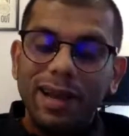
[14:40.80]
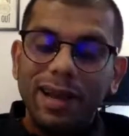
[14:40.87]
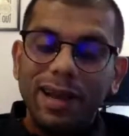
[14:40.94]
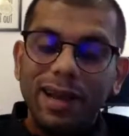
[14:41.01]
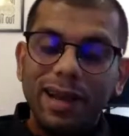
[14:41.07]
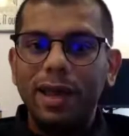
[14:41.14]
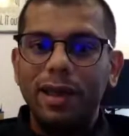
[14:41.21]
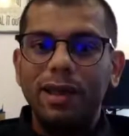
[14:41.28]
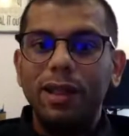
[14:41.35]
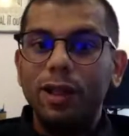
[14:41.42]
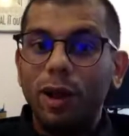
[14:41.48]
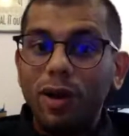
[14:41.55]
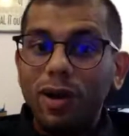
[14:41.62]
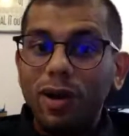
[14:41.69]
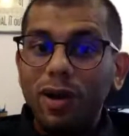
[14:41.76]
okay,
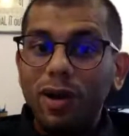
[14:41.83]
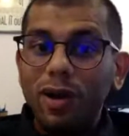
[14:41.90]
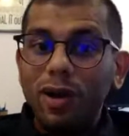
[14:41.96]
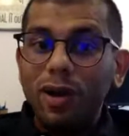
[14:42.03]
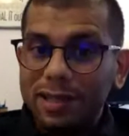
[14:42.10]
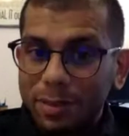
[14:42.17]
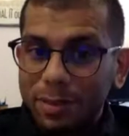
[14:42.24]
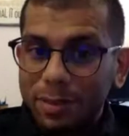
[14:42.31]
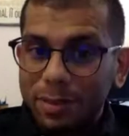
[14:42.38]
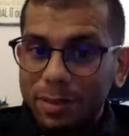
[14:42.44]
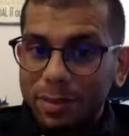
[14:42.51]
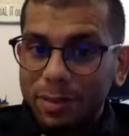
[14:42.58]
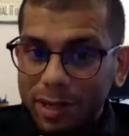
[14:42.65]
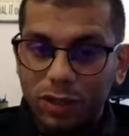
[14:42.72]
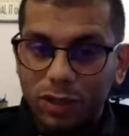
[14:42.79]
law has its limitations.